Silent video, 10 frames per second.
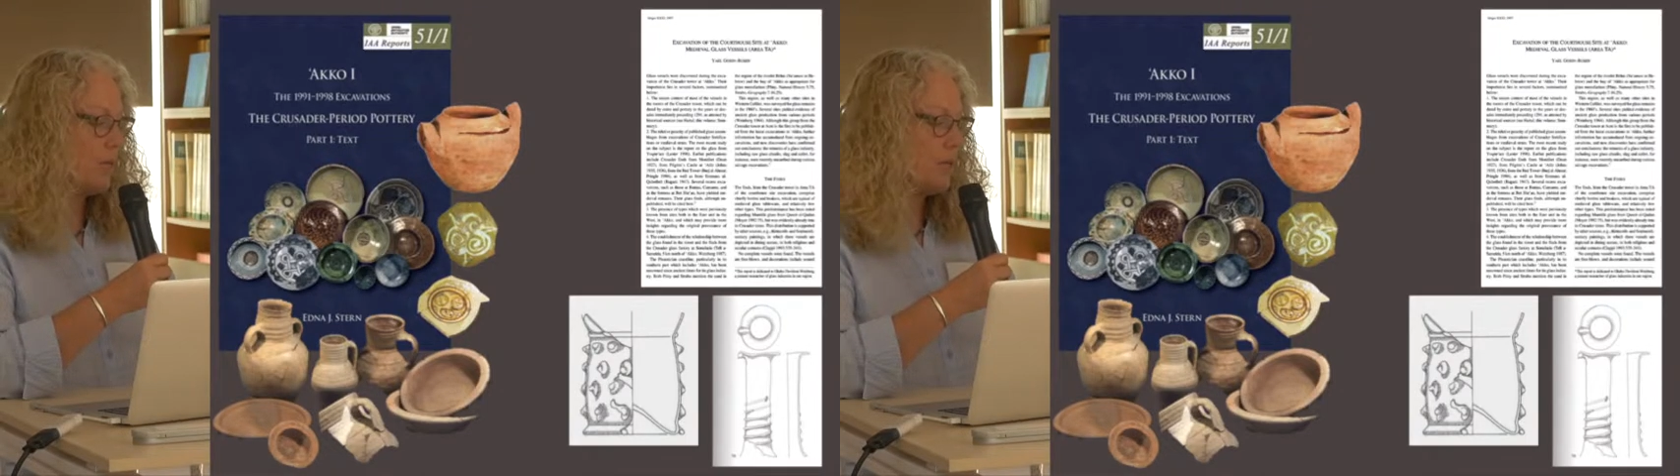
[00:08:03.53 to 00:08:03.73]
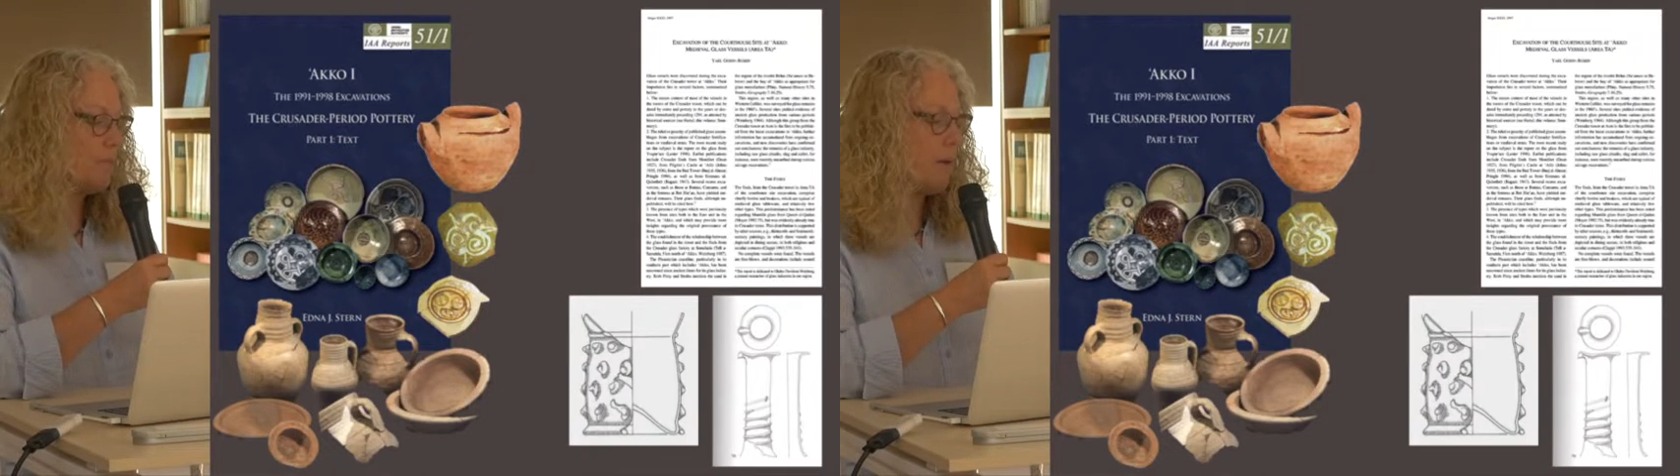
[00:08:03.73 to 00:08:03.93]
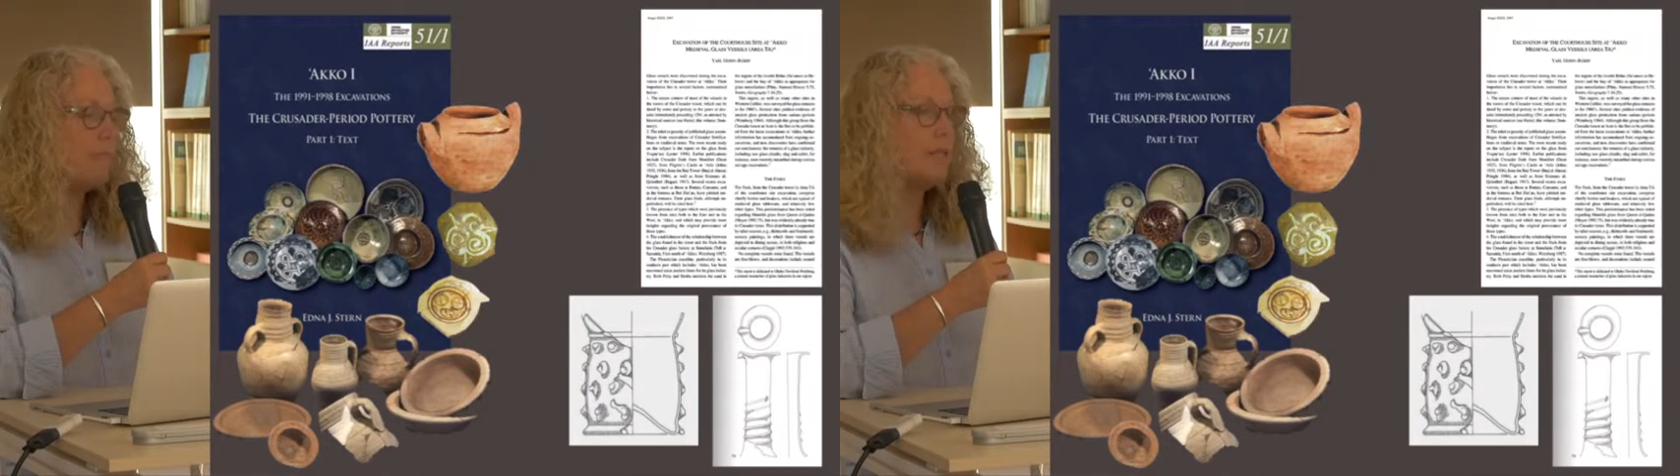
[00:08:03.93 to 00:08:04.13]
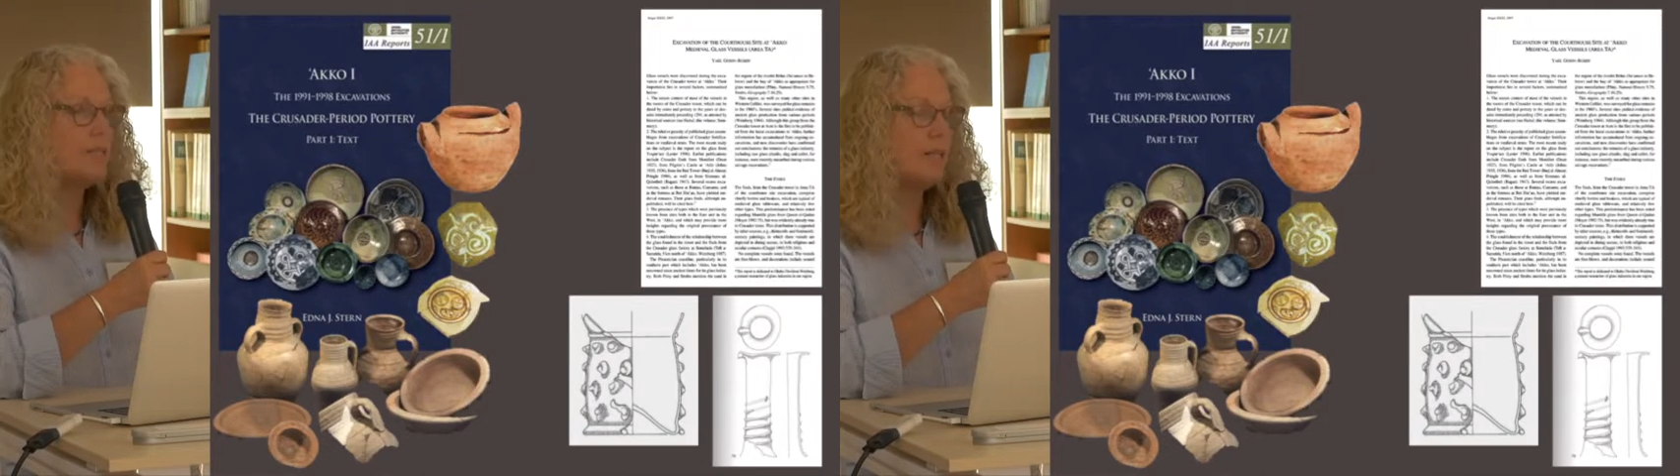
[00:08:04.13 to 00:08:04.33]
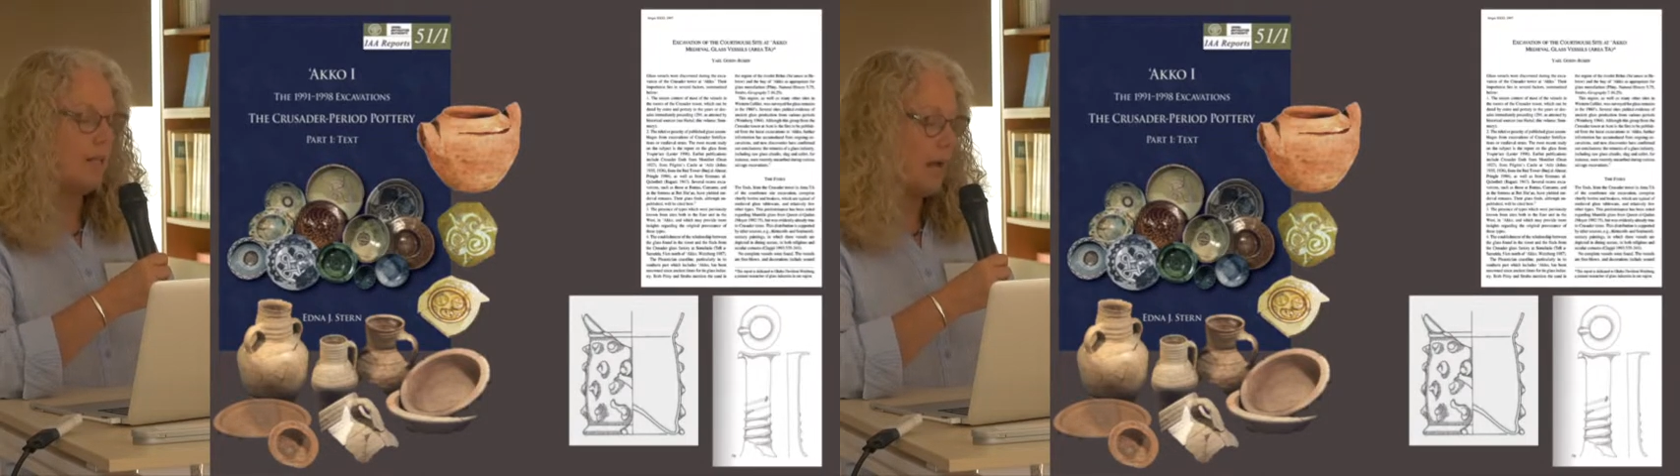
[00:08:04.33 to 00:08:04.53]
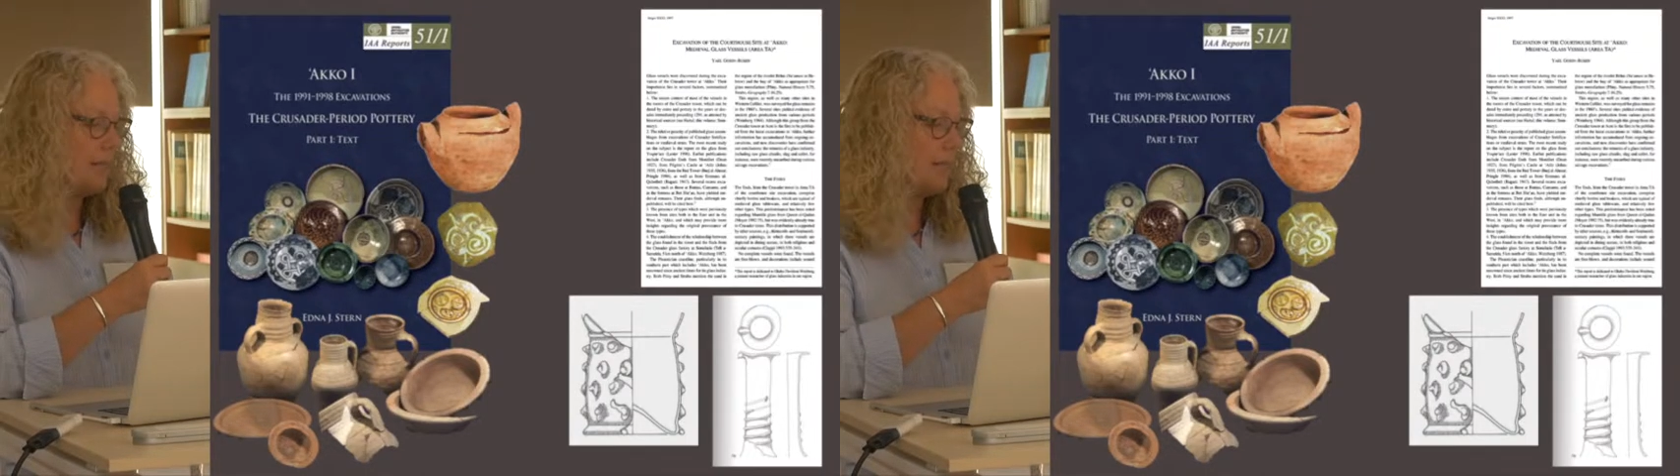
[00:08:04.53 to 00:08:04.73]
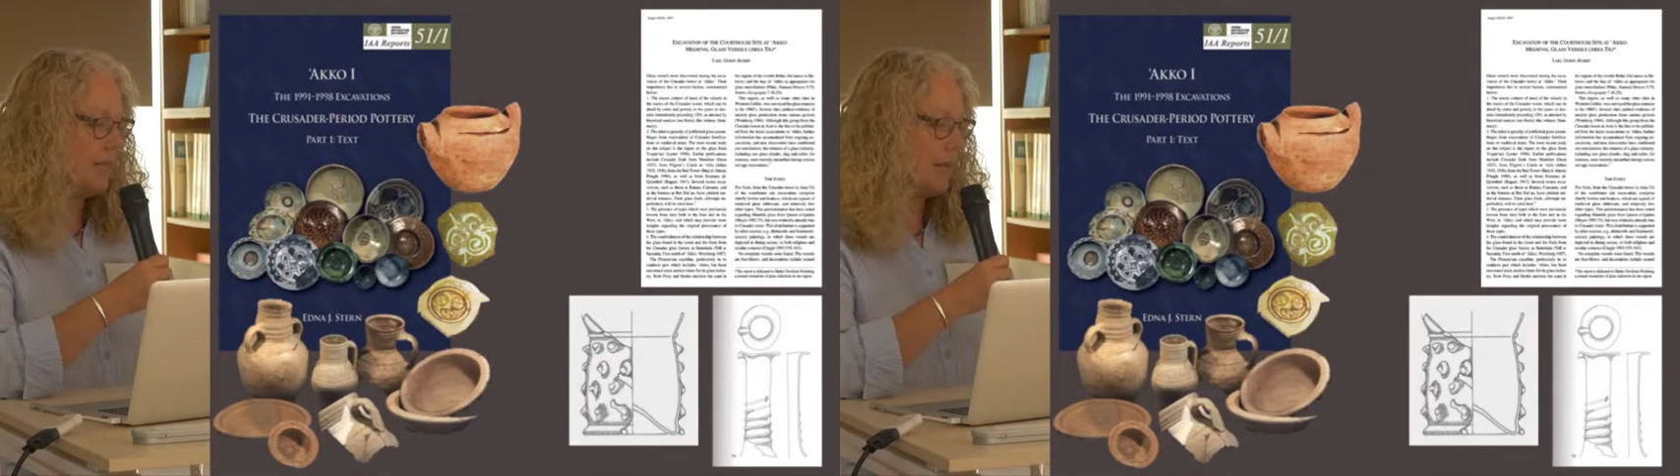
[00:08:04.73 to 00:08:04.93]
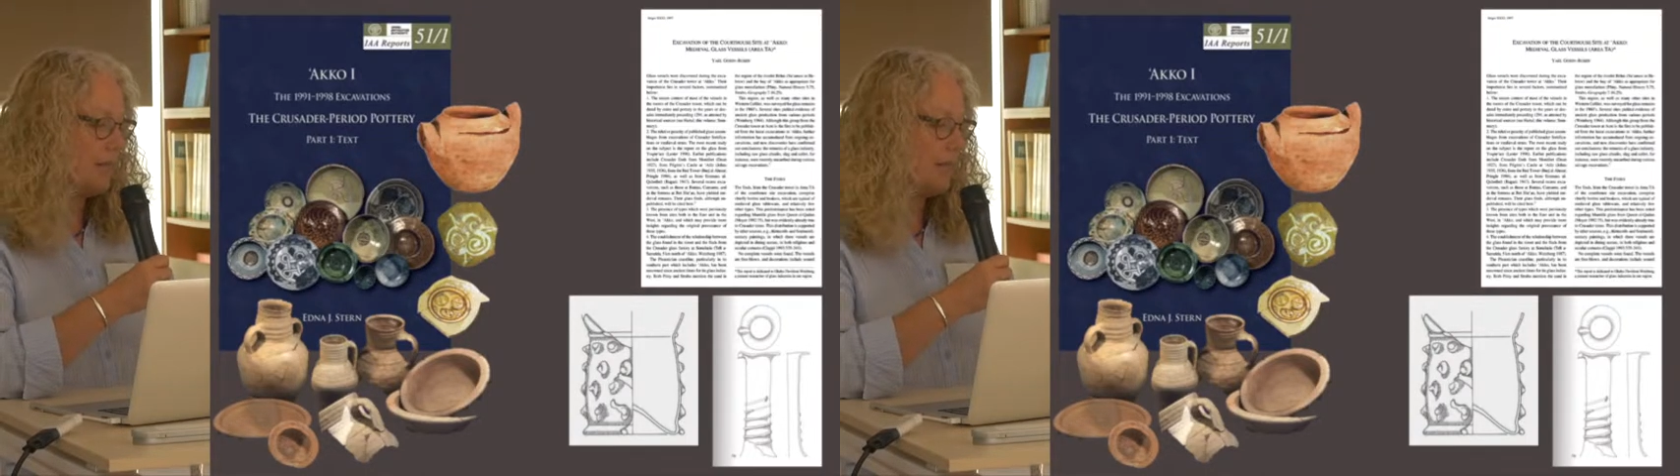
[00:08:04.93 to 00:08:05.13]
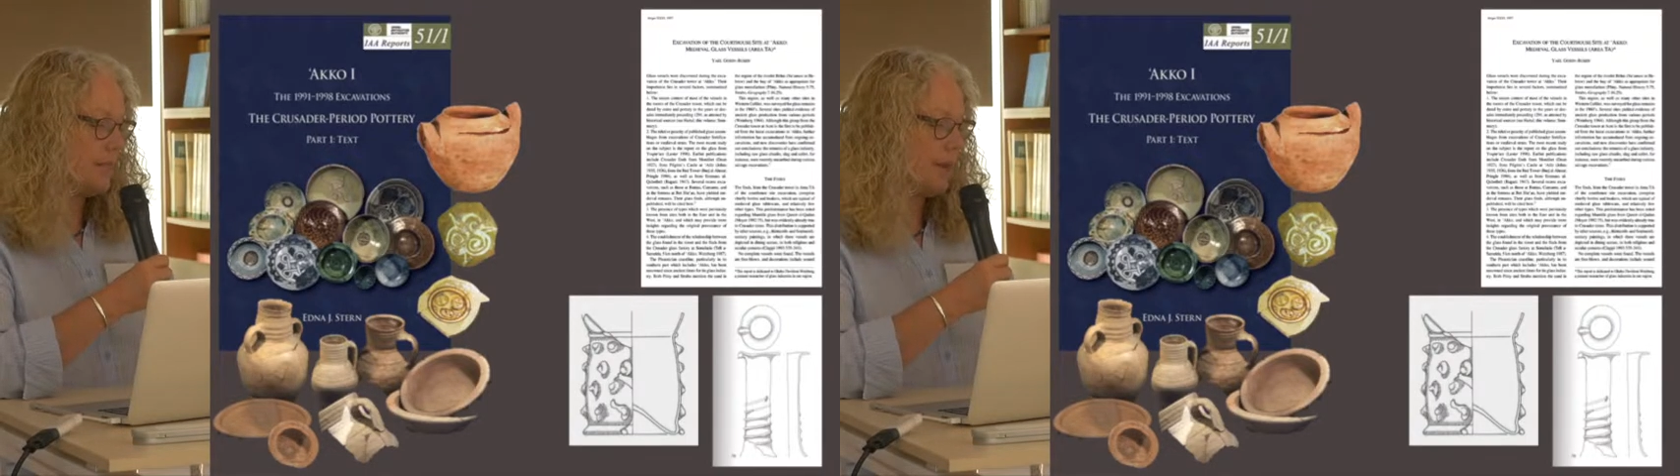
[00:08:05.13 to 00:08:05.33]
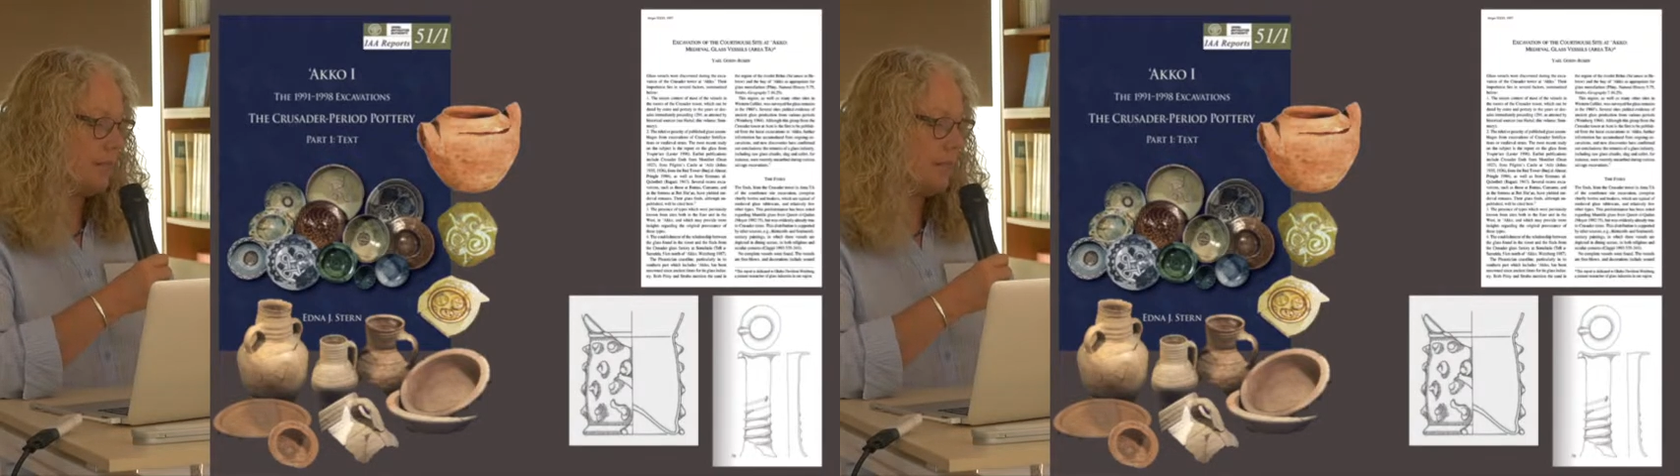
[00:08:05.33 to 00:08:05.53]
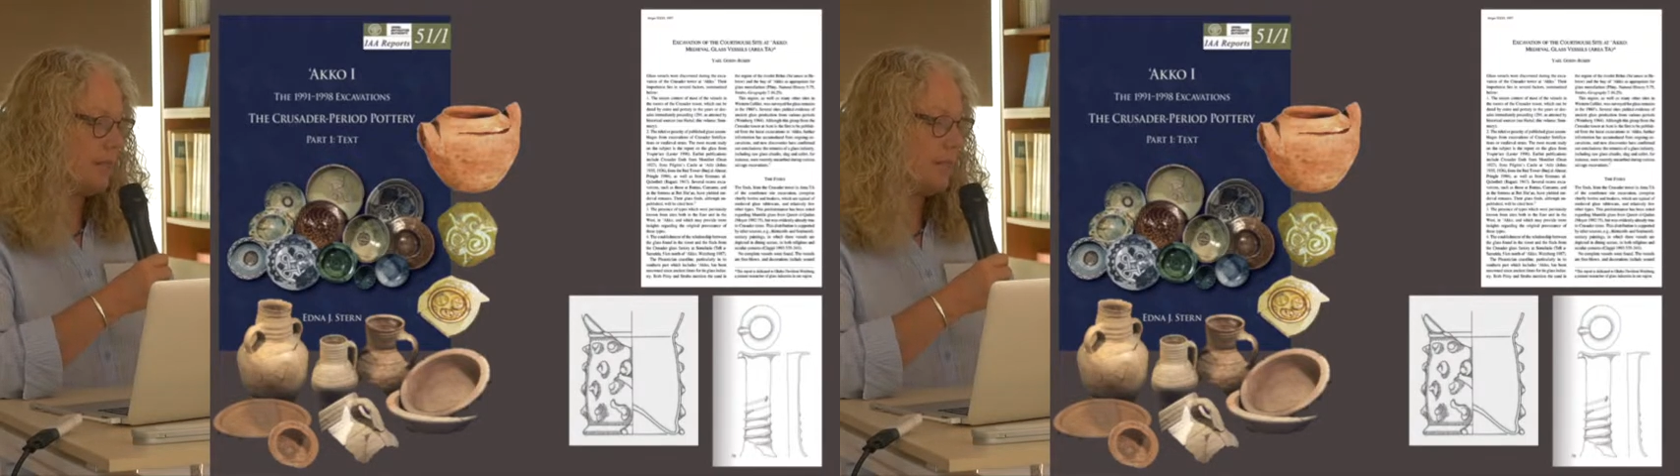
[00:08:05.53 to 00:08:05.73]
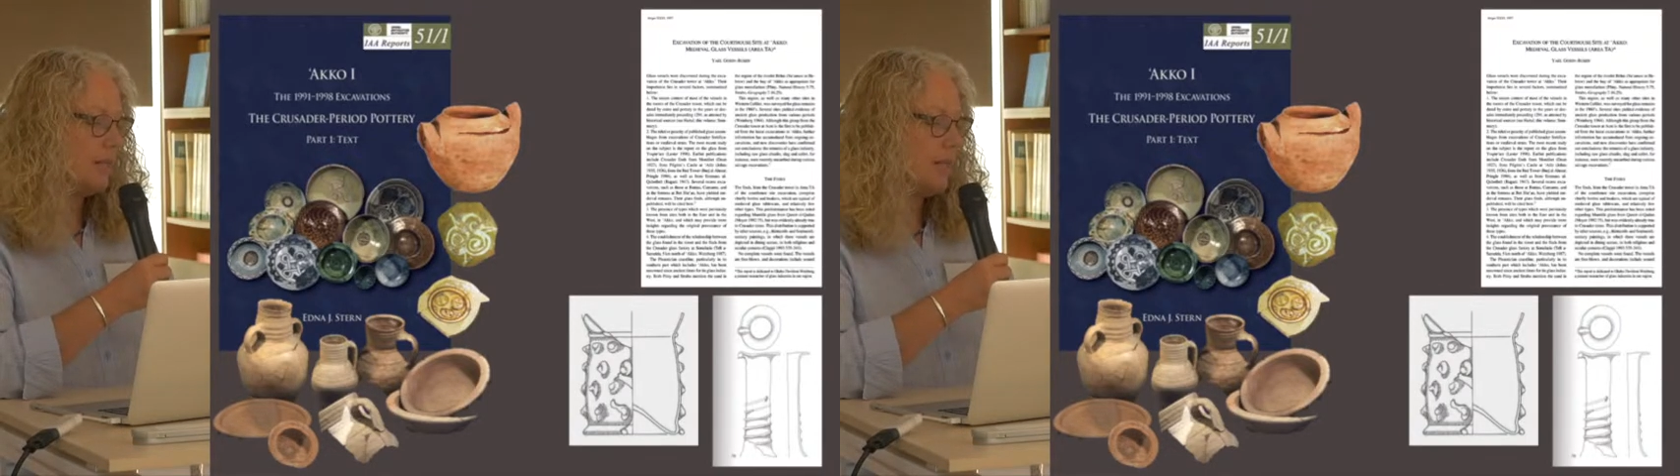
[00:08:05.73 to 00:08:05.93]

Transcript: was published in 1997